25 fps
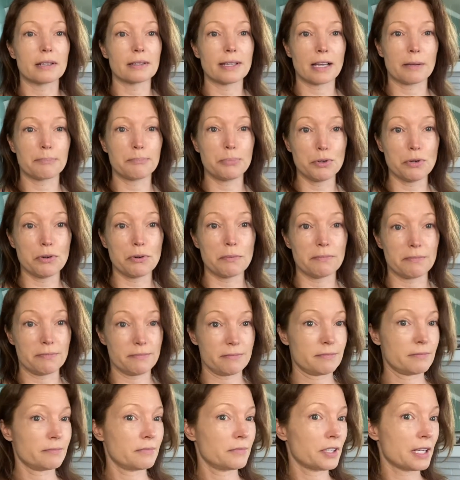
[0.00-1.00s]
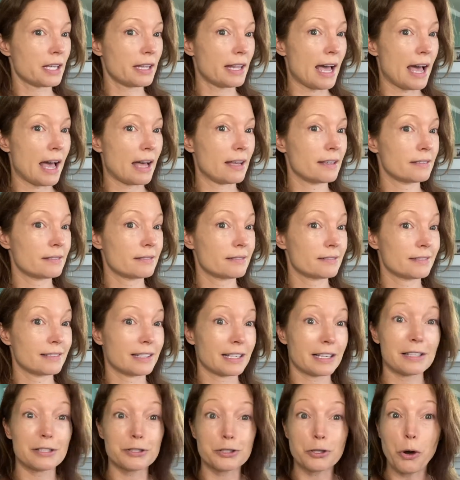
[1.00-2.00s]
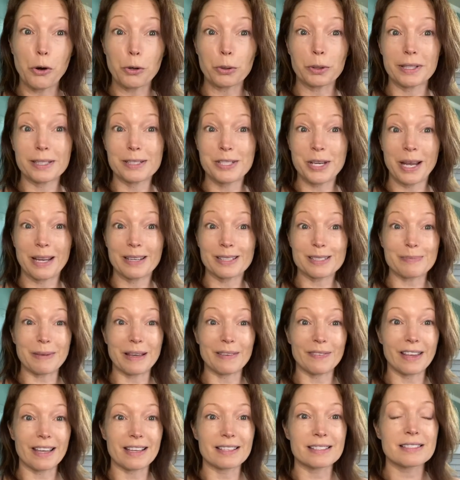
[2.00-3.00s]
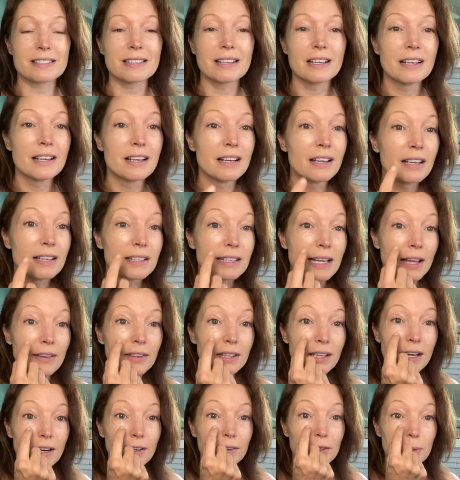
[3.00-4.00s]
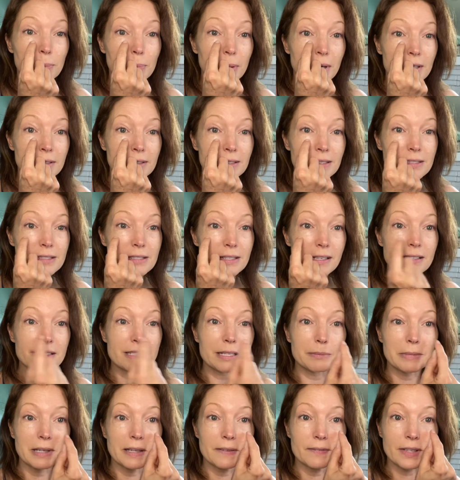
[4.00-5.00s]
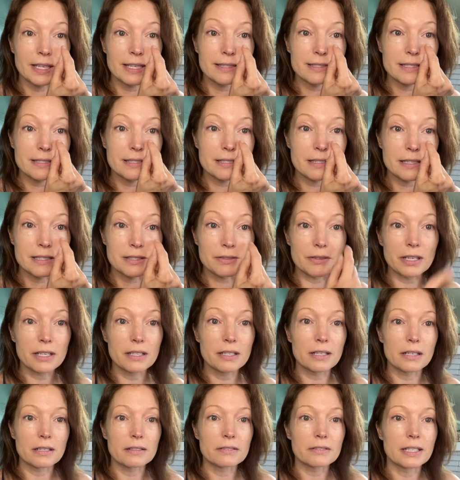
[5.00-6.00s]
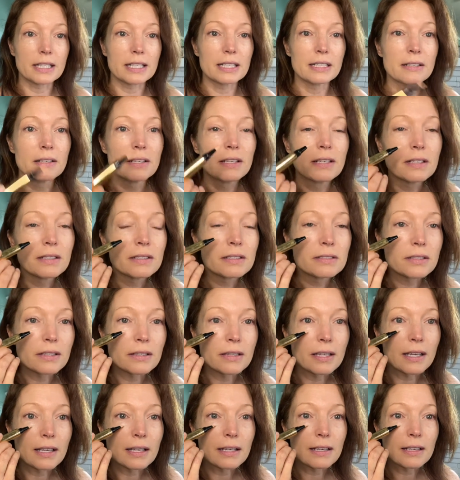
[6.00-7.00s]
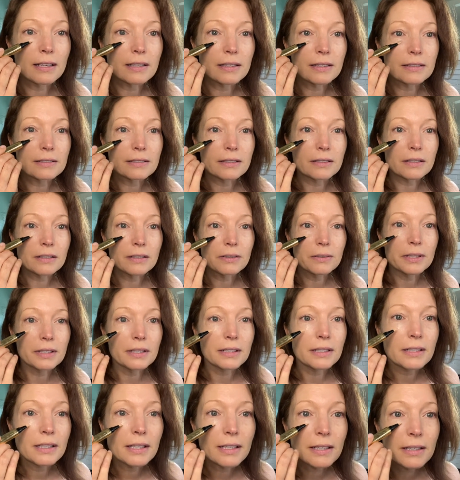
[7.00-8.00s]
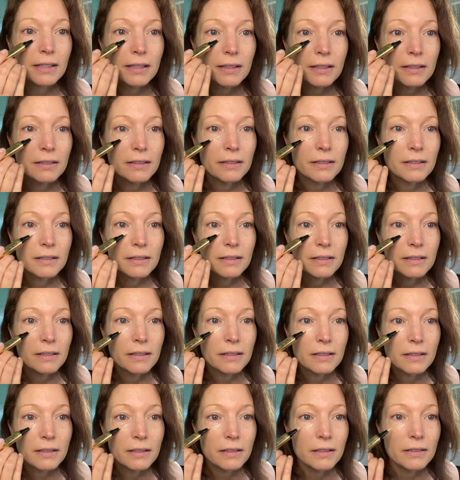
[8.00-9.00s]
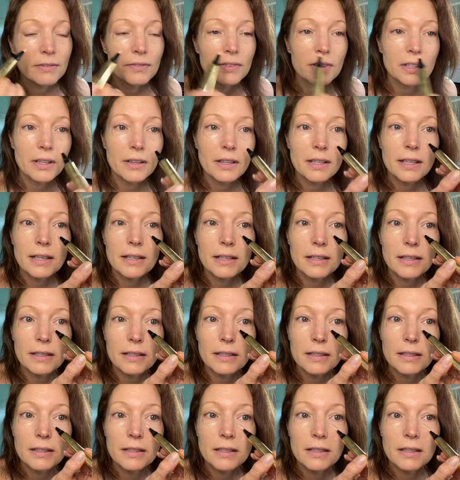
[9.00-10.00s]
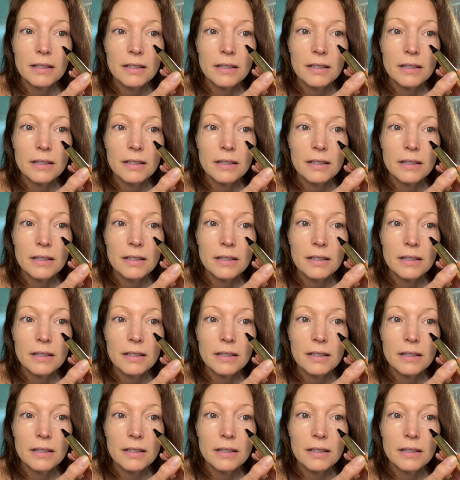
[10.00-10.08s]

And like, boom, look at that. That could totally change my face. Now the other part that's changing my face is this right here, right? So then I just go in and kind of fill that in.